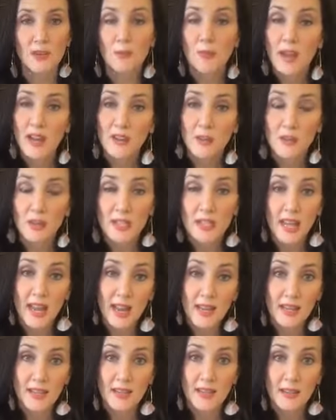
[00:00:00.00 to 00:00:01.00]
buying
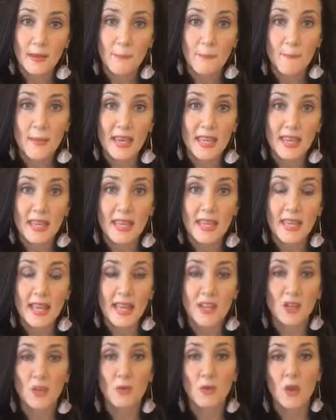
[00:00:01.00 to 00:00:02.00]
organic meat
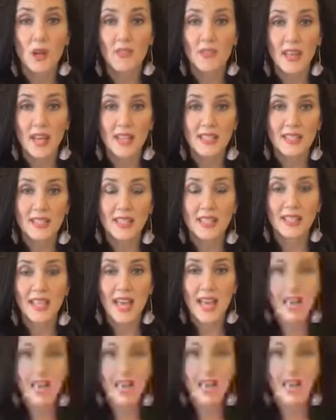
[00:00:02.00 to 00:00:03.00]
and you want that to
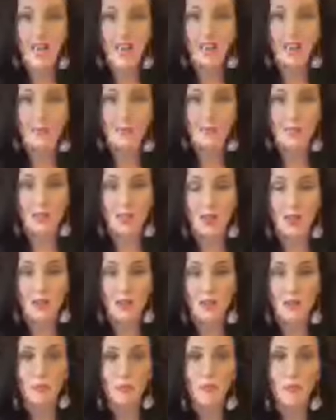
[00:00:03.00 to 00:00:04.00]
last a little bit
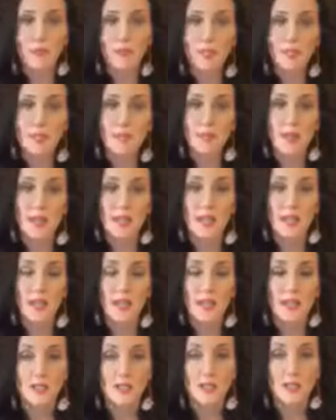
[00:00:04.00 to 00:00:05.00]
longer, we always make
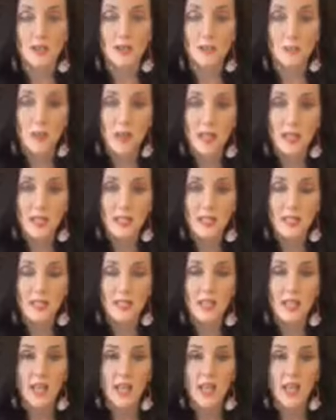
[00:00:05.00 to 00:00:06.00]
a soup
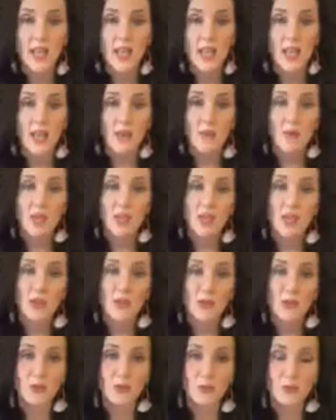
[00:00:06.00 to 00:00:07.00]
base. And when
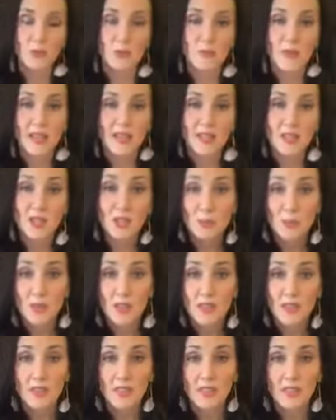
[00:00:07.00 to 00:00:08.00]
you make soup
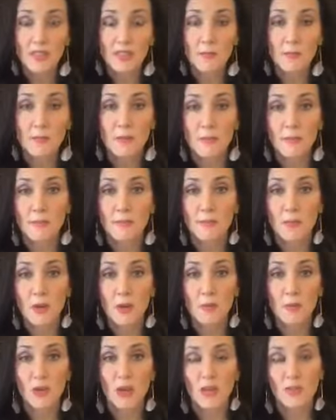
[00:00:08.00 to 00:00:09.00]
with the
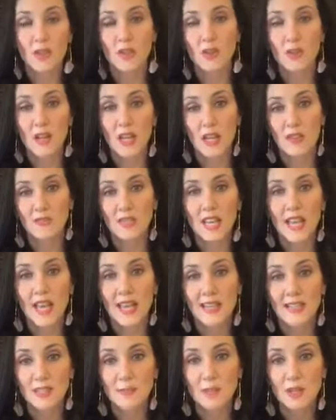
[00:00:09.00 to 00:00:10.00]
bone broth, you don't have to
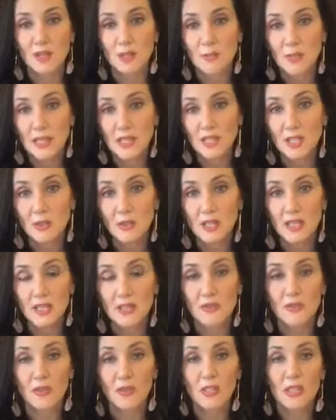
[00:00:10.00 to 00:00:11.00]
add as much meat to
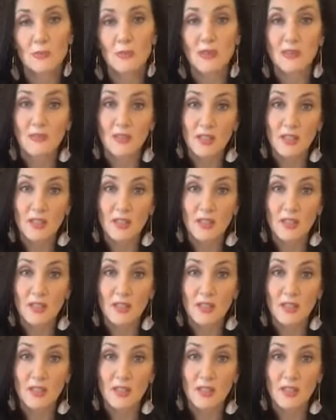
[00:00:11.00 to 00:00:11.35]
it for it to be